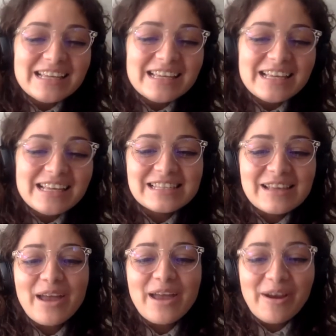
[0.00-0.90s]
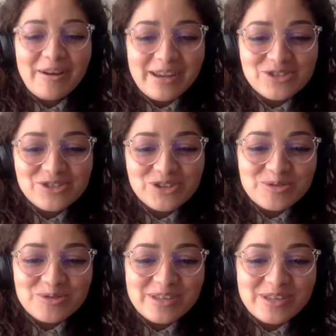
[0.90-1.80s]
has a very
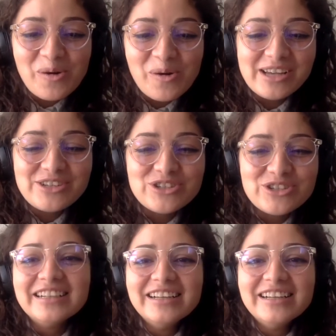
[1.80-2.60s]
juicy question.